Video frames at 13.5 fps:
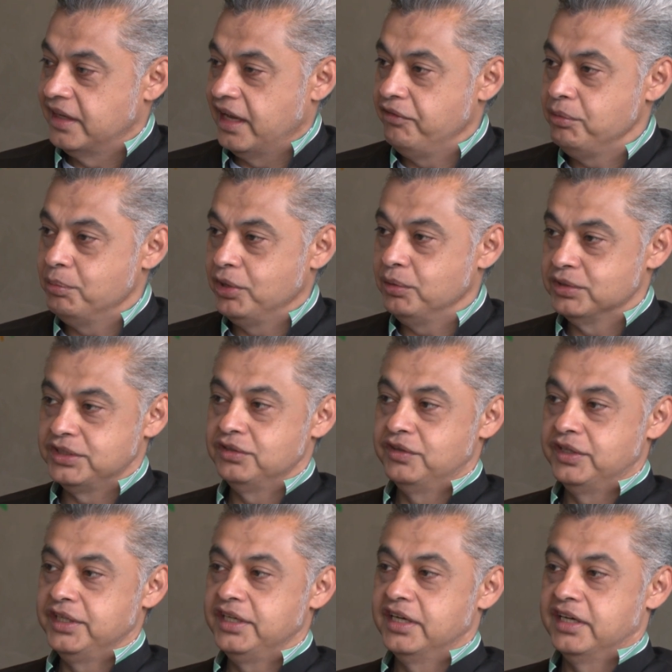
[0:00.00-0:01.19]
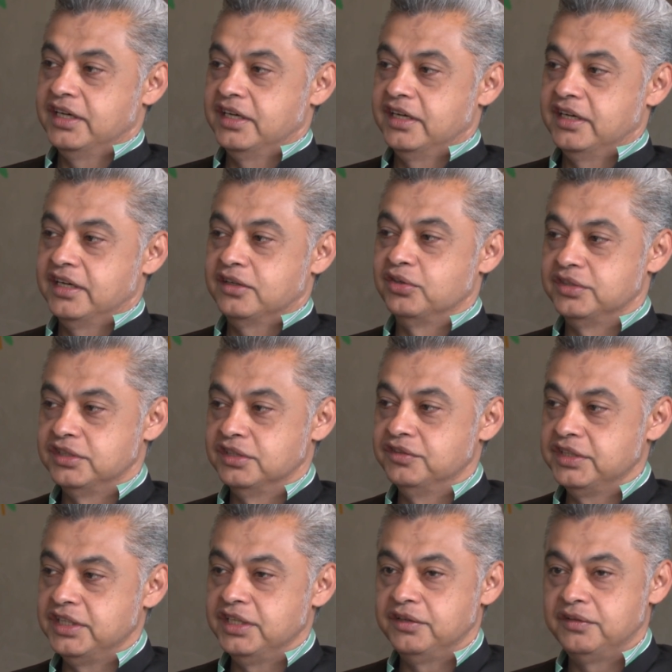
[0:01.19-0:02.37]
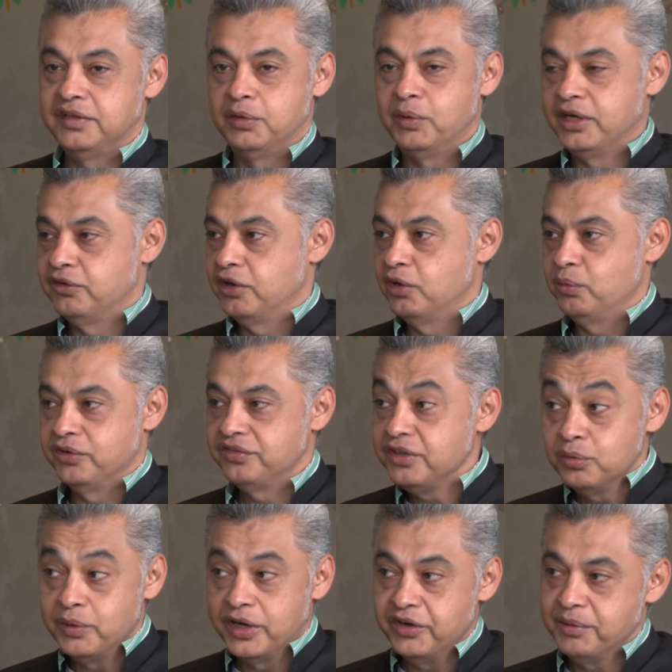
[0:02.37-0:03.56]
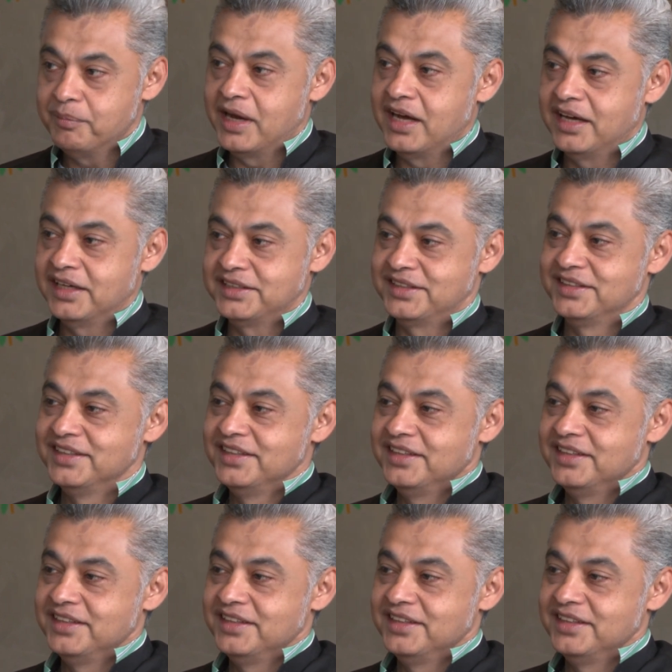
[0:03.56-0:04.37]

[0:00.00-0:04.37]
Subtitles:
Everybody was still very conservative. They went around, were still wearing masks,